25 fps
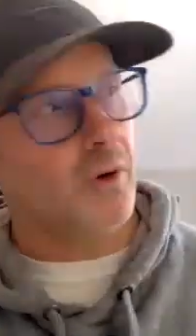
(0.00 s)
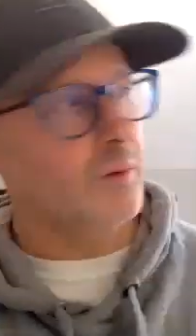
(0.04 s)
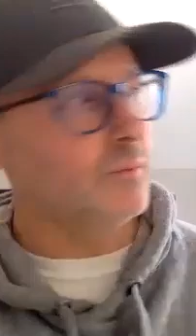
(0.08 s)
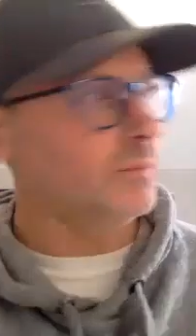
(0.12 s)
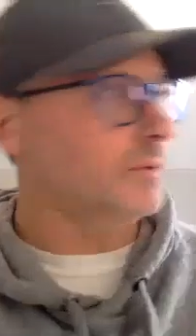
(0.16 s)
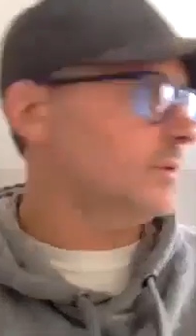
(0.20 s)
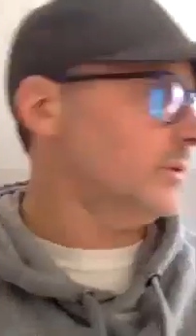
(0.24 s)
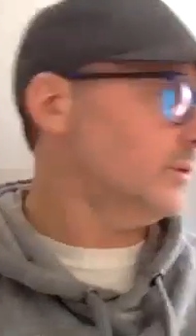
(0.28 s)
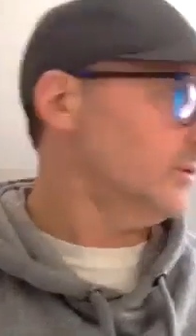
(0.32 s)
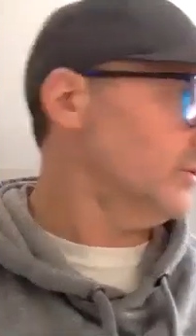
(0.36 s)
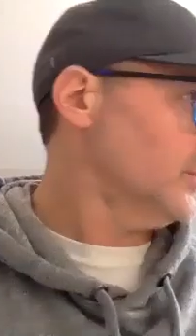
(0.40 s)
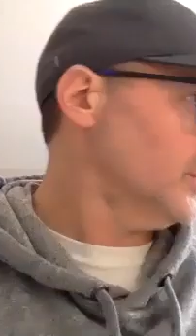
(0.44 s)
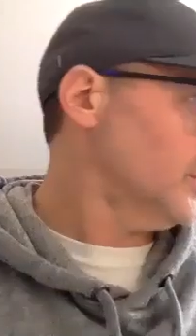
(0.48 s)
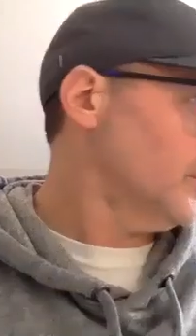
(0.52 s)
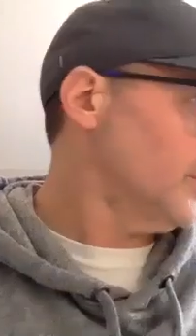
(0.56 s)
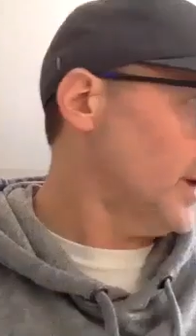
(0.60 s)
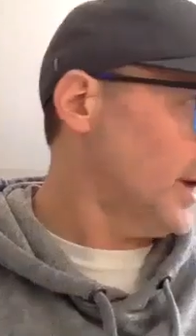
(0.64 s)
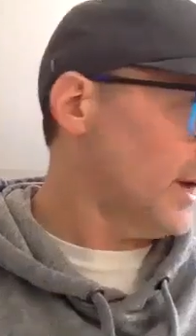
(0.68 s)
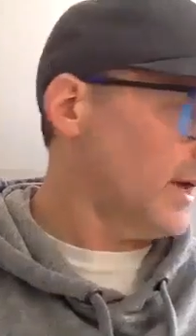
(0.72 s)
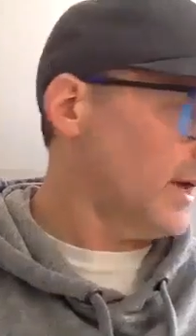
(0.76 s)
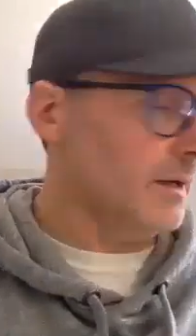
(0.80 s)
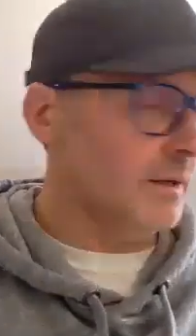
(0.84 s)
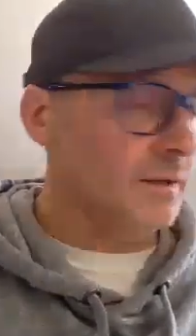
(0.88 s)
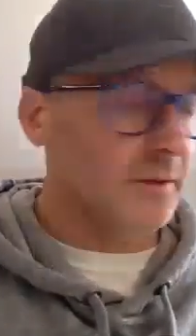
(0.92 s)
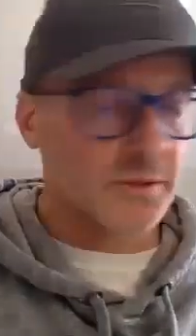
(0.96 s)
I could look at my
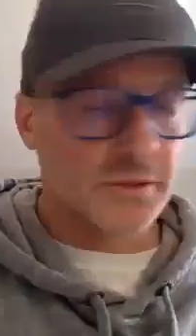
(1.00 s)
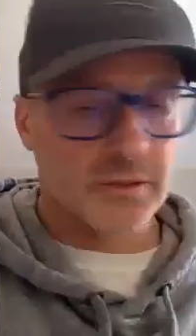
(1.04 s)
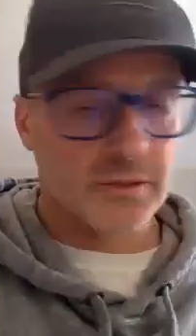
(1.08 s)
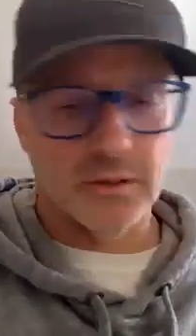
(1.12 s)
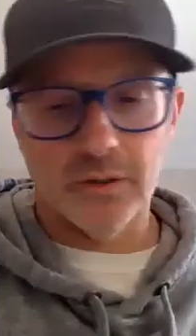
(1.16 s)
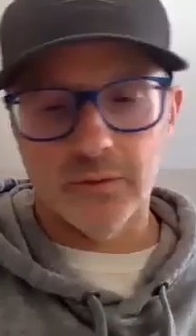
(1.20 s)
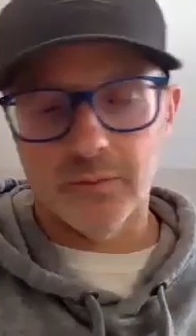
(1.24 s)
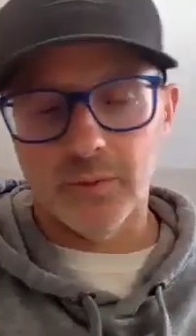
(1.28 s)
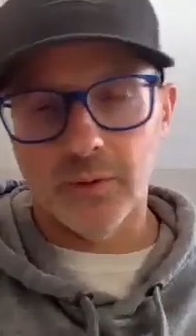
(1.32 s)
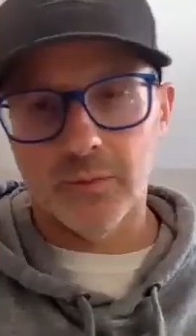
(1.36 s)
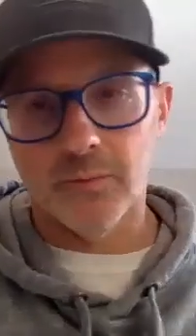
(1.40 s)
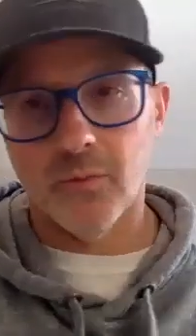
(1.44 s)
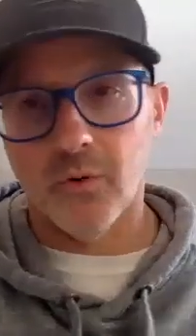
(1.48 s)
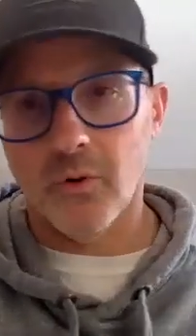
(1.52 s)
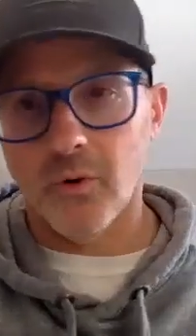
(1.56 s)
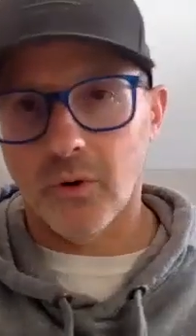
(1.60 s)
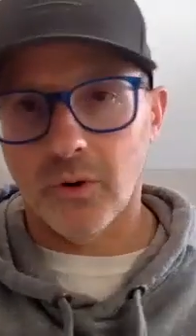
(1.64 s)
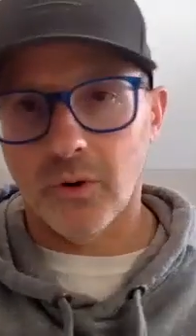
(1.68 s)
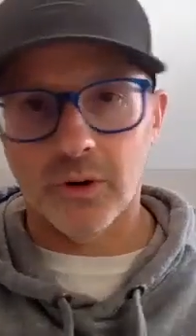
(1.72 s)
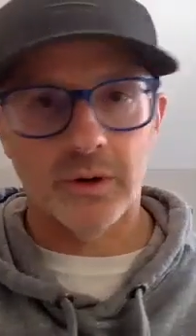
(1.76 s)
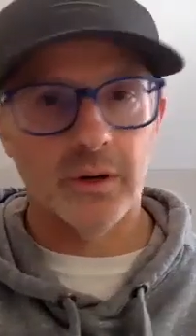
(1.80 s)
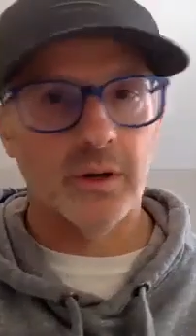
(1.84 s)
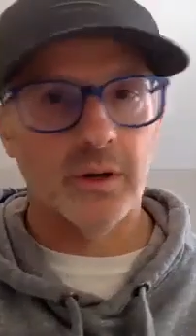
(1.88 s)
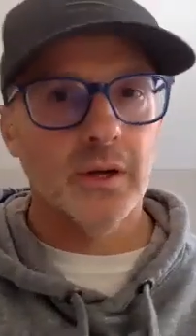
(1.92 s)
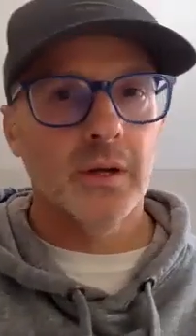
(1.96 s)
analyst a little bit
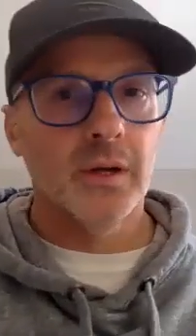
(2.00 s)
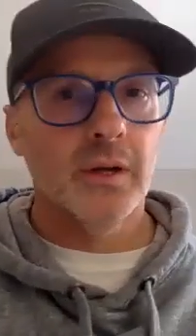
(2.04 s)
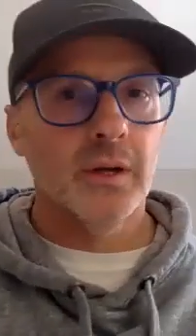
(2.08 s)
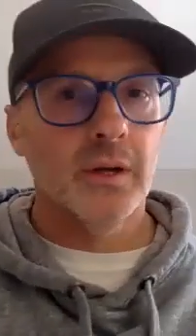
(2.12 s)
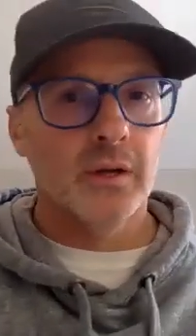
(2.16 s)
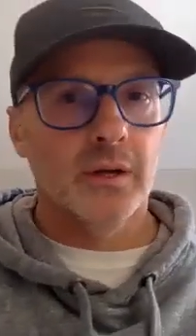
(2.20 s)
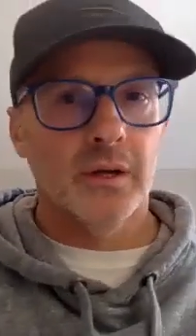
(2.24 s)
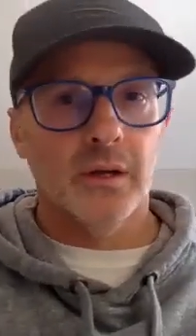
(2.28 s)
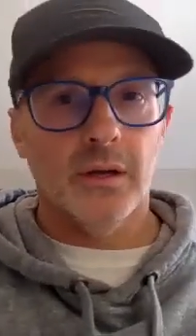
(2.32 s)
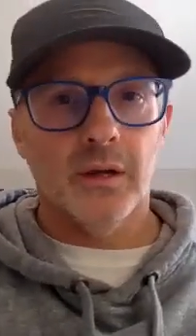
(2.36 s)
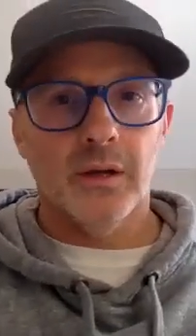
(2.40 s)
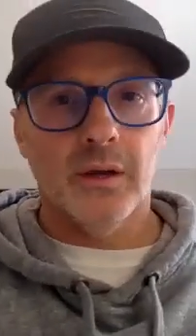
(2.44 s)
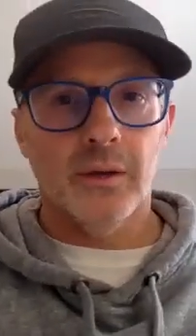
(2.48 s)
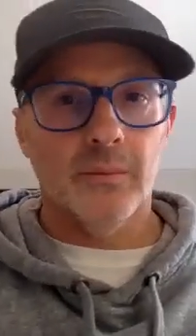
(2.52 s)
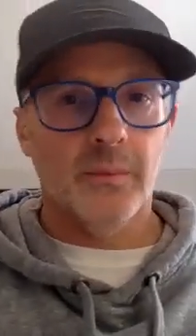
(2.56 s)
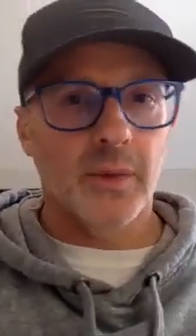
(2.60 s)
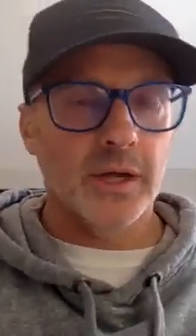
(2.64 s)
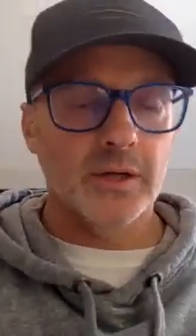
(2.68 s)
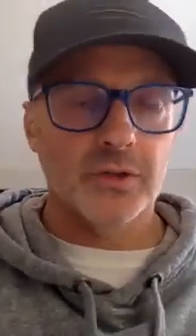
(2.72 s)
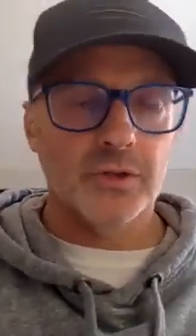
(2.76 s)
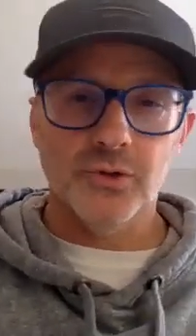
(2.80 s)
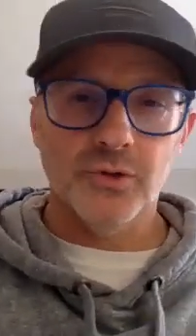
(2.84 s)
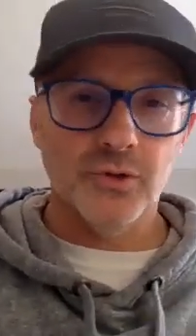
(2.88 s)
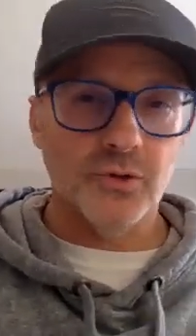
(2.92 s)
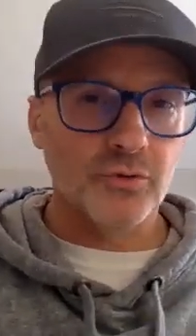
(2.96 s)
more, Am I
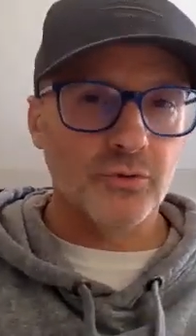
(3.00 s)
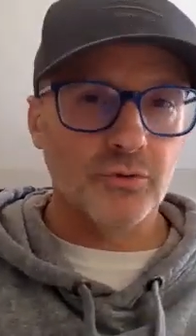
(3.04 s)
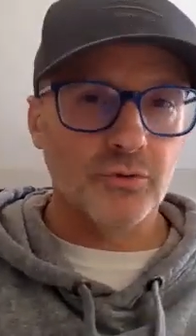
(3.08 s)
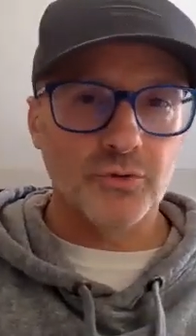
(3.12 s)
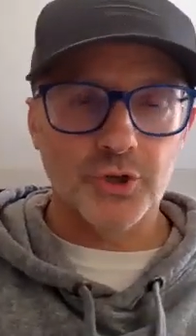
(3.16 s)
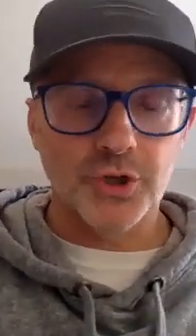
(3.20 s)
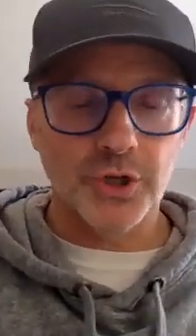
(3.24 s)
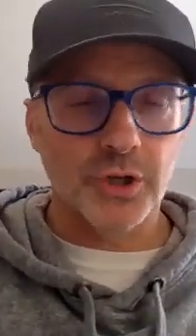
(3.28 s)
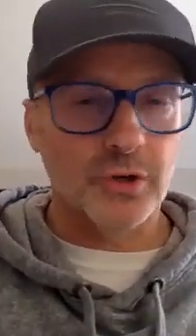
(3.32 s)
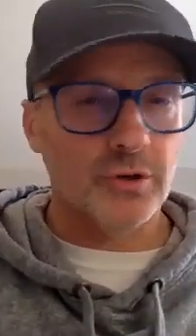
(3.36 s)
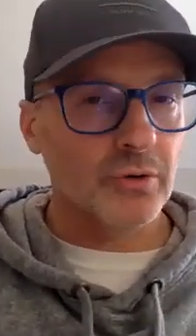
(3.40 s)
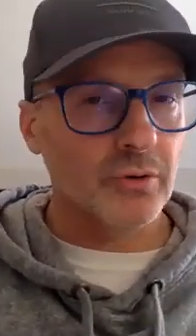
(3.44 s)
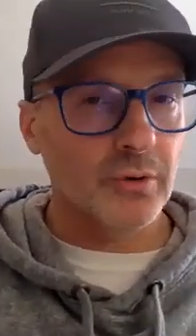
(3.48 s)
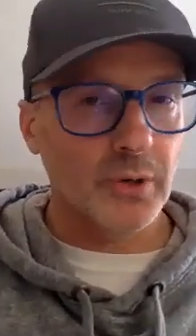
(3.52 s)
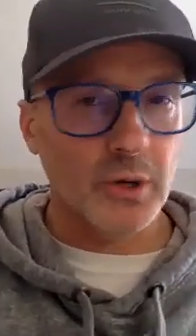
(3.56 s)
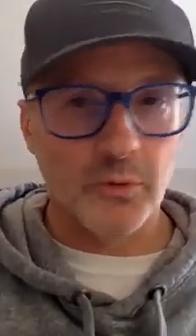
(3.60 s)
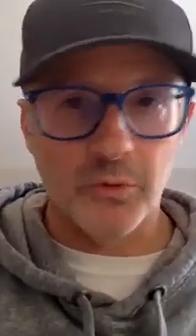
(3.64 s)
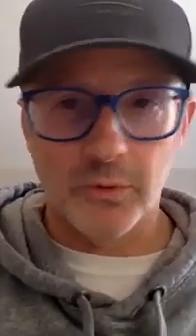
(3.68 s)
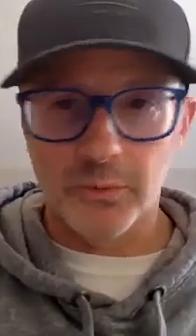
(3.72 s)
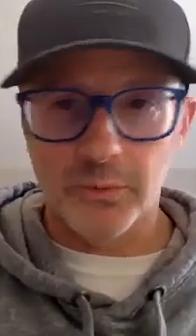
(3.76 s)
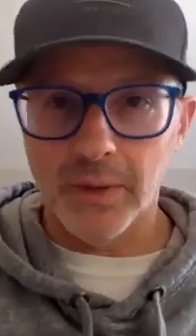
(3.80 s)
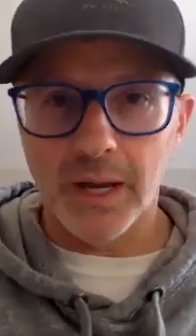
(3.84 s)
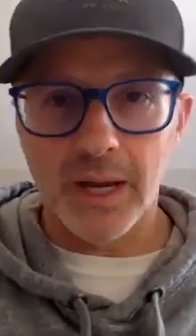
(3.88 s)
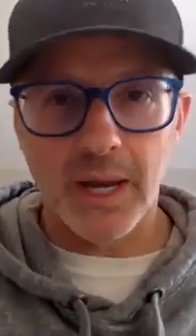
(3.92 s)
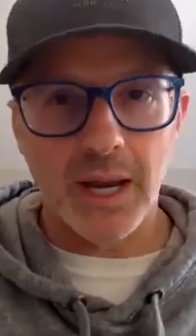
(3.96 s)
too jittery
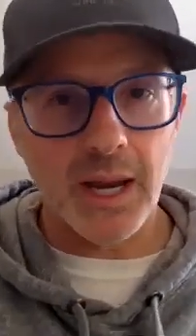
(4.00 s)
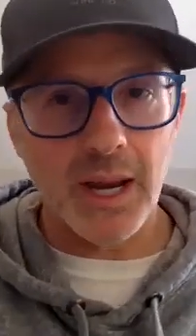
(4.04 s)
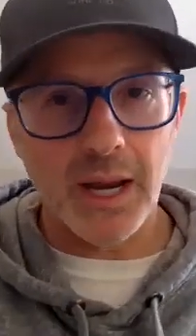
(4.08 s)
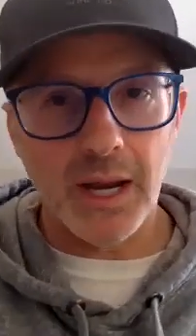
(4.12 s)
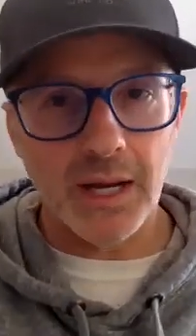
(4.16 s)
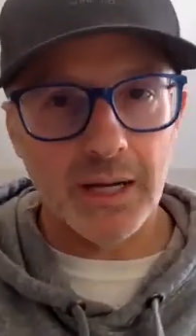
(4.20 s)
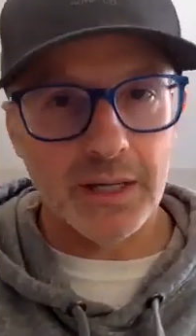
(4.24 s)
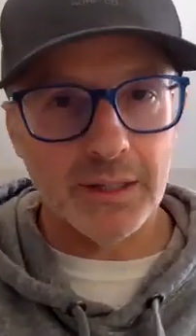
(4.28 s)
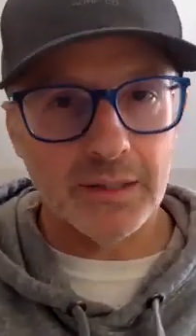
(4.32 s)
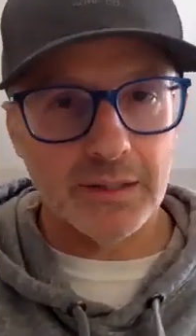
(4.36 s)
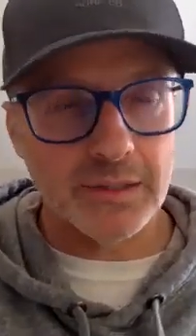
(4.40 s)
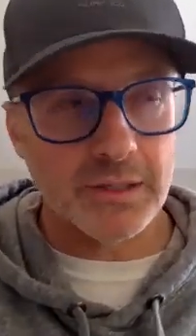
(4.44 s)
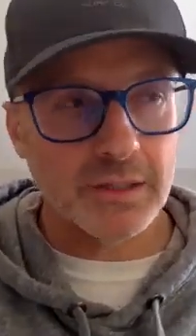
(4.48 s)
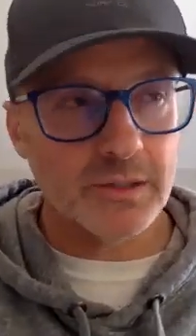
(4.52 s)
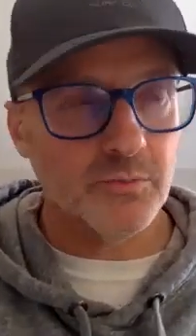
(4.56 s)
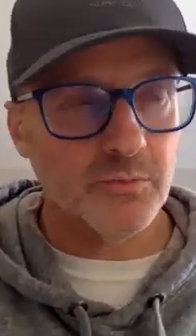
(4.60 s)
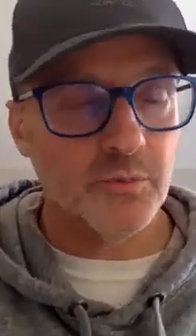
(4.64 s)
with my hands?